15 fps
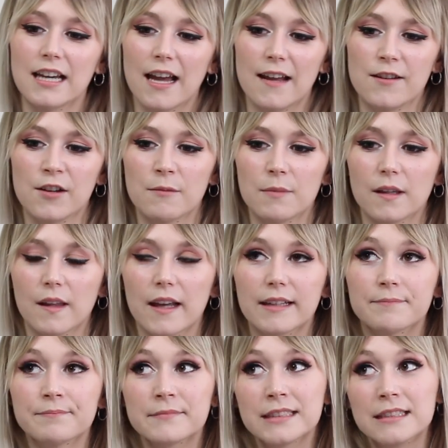And you can be
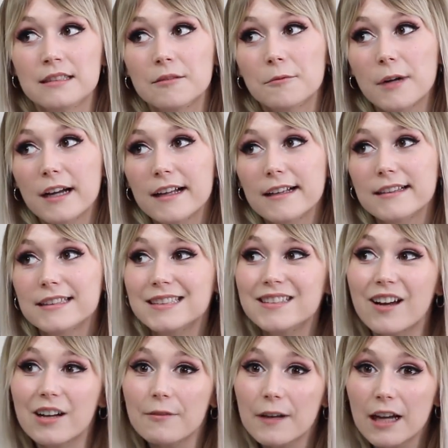like, well, it's
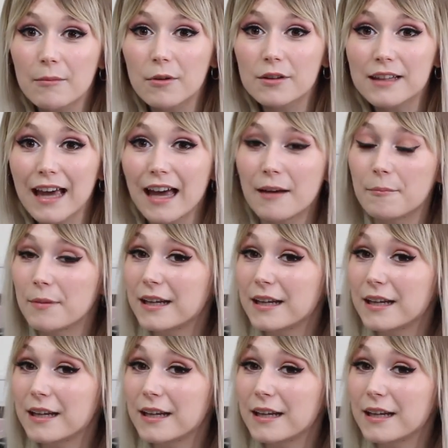not available yet,